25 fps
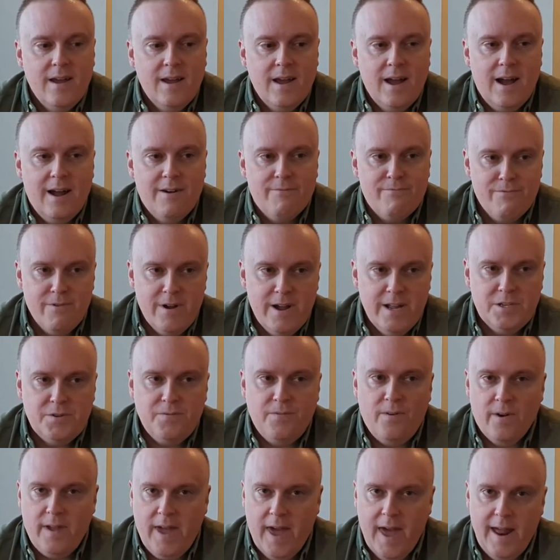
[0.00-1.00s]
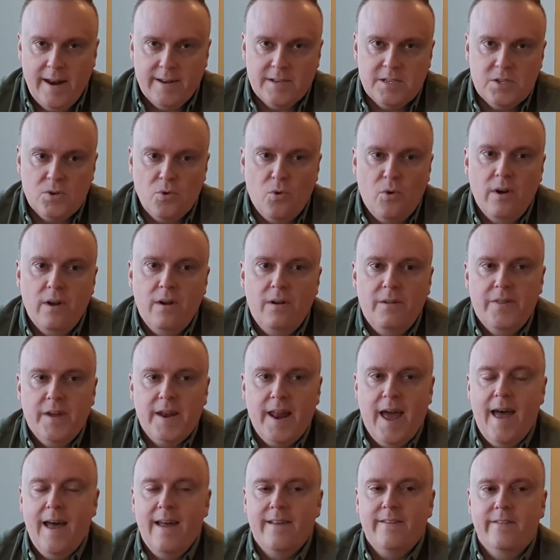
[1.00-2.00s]
rich volcanic soil that
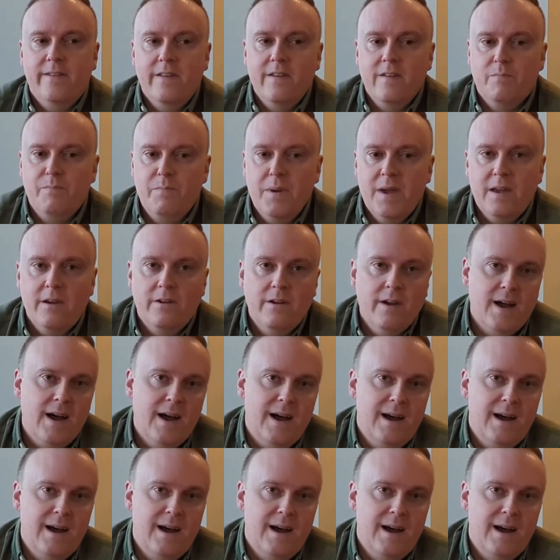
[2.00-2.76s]
has these big